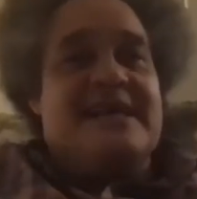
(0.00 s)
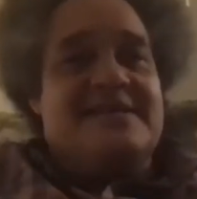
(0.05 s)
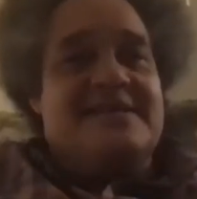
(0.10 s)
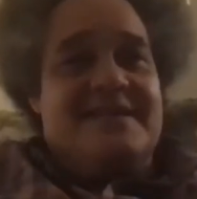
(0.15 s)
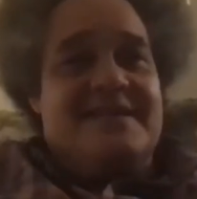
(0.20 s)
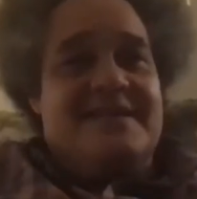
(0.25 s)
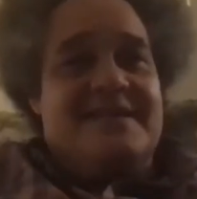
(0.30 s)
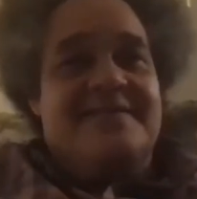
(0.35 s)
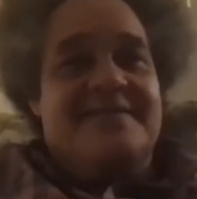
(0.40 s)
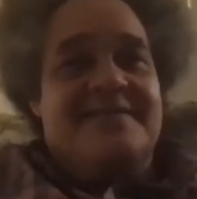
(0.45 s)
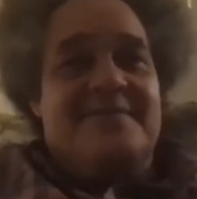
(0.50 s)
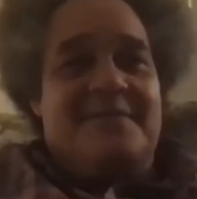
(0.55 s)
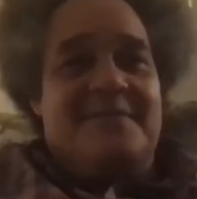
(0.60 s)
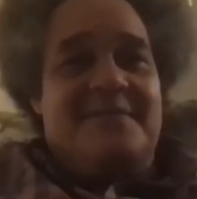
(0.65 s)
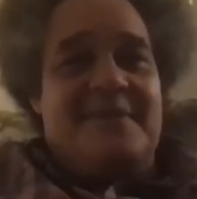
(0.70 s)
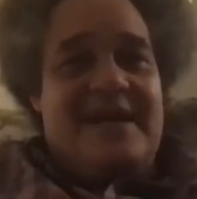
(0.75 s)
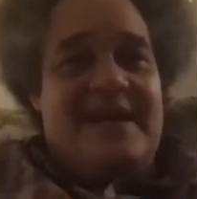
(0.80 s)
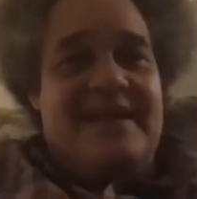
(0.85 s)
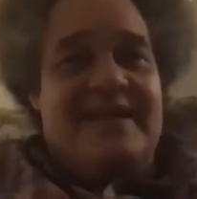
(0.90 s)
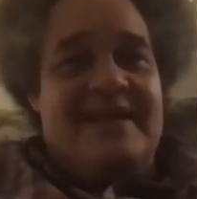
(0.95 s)
and the
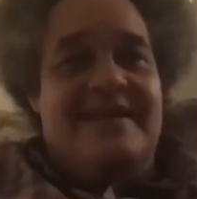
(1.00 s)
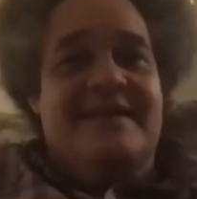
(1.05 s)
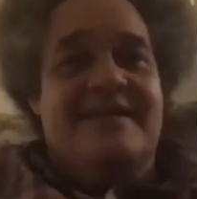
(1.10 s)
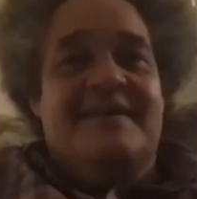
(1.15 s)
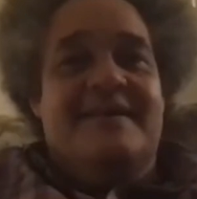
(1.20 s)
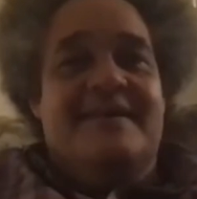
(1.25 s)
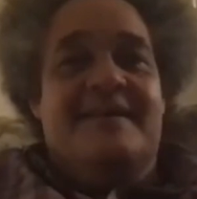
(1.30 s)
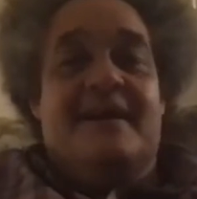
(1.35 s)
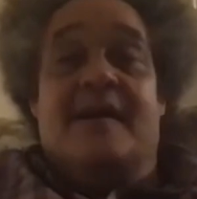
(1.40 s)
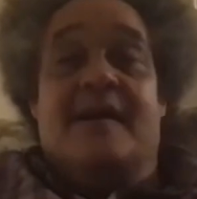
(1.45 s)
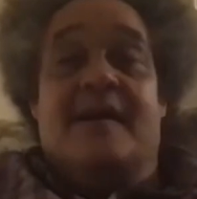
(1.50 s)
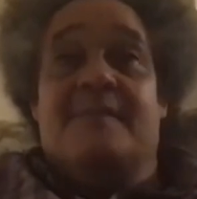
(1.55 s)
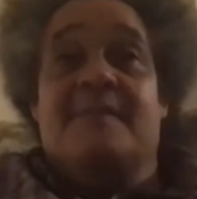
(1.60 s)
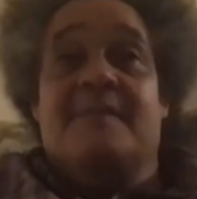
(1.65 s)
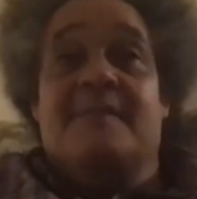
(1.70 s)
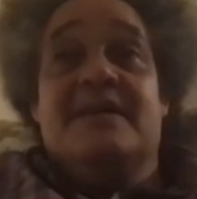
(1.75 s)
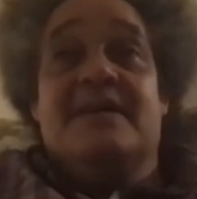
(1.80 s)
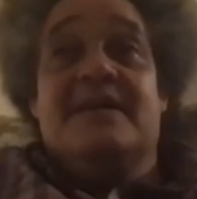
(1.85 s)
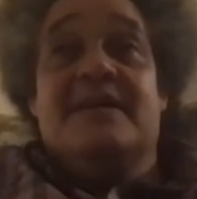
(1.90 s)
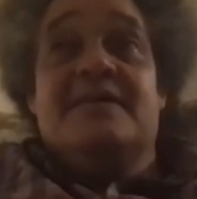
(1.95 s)
woman goes ahead
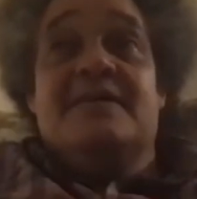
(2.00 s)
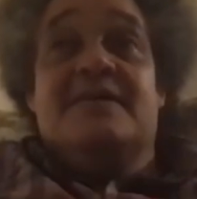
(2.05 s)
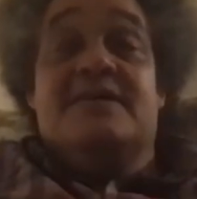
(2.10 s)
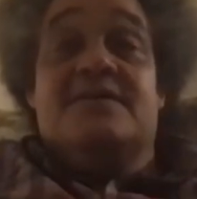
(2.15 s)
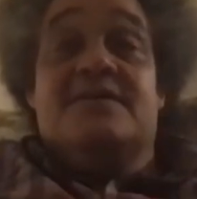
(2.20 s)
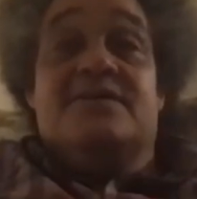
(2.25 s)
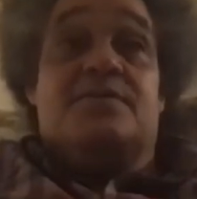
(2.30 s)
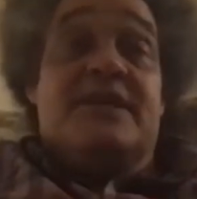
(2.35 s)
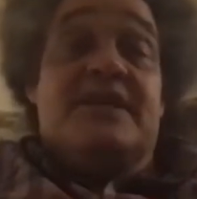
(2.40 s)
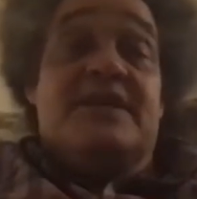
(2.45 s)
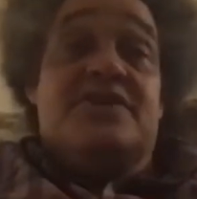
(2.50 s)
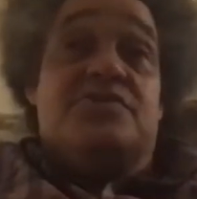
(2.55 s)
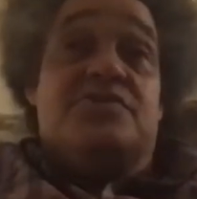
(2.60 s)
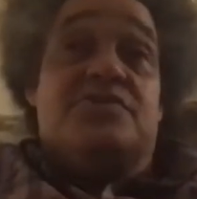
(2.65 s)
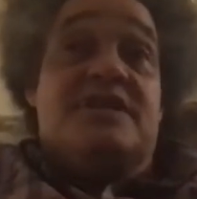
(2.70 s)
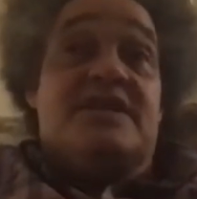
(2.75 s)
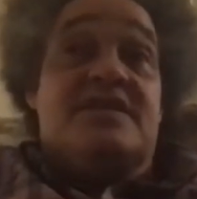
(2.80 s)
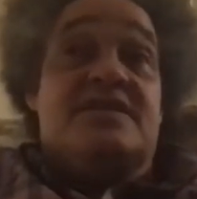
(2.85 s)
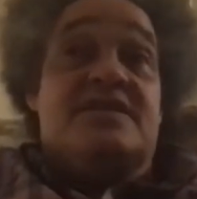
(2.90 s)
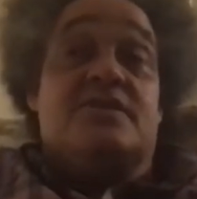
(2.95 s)
and
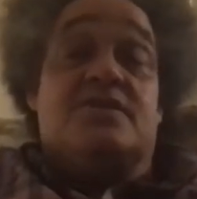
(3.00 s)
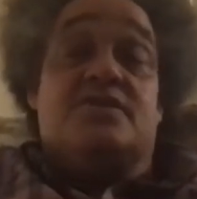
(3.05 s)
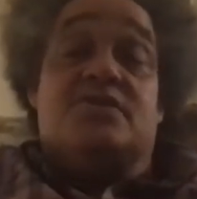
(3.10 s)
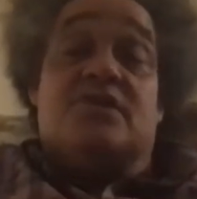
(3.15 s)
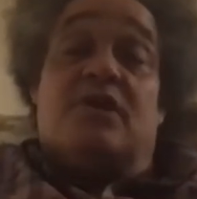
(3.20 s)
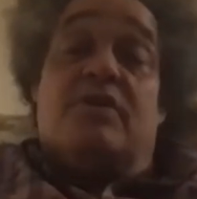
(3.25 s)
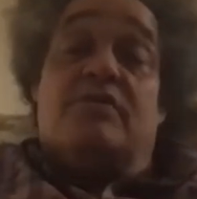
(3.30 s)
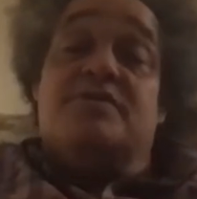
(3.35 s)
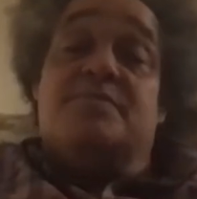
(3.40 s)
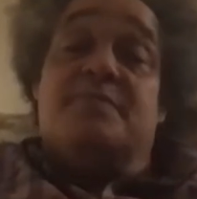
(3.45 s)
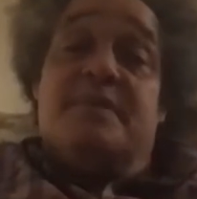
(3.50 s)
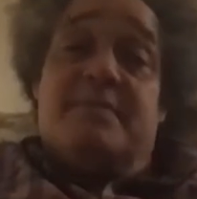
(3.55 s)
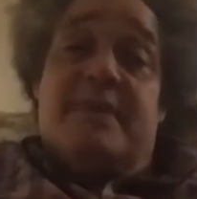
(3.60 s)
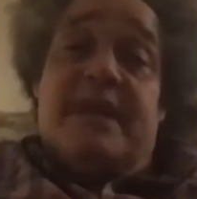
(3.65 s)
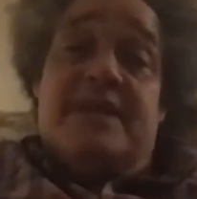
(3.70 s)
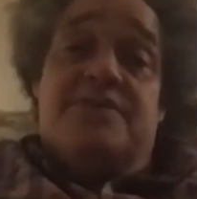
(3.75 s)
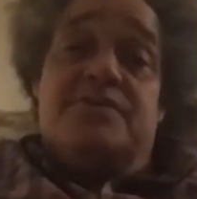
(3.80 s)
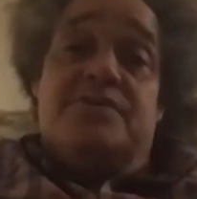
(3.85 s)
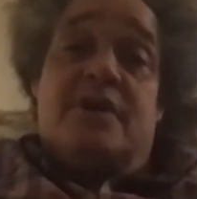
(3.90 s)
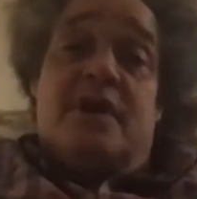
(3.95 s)
chops them up essentially,
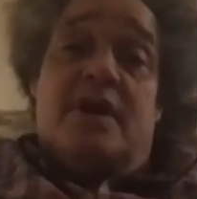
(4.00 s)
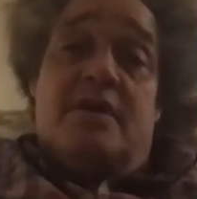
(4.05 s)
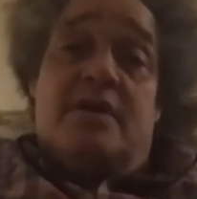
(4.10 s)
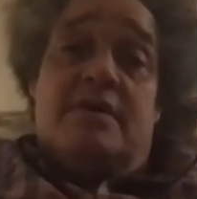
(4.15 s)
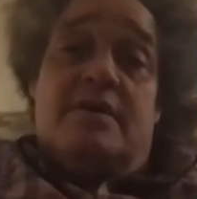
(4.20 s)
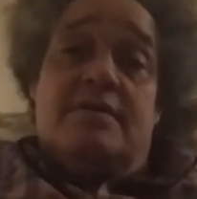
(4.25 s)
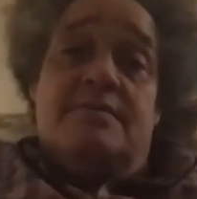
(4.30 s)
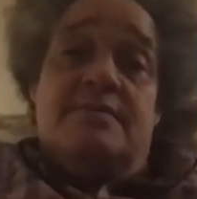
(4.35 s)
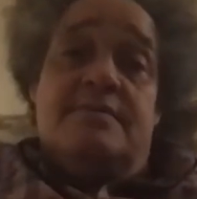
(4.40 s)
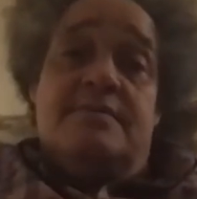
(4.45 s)
right?